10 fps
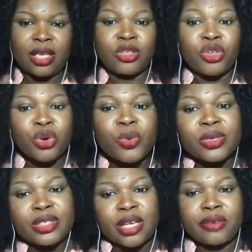You
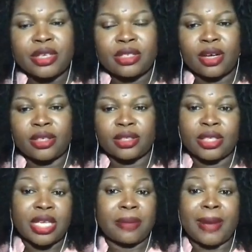will see results.
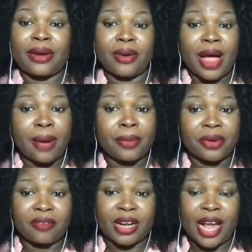It might not
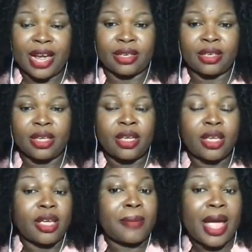happen overnight.
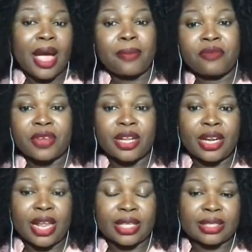It might happen for the
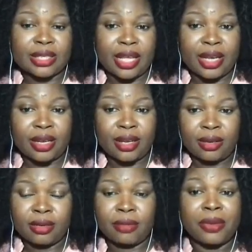next lady,
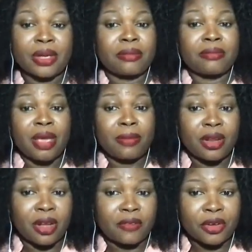but
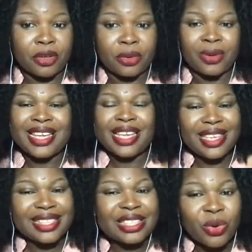maybe not for you.
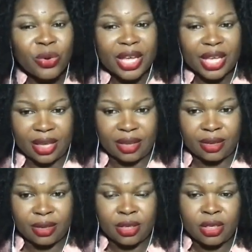It's okay.
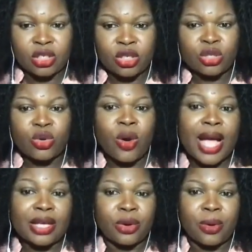Just go
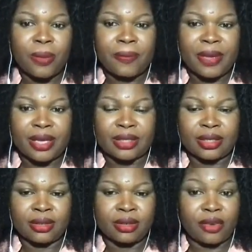at your own pace.
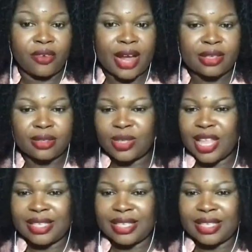All right. So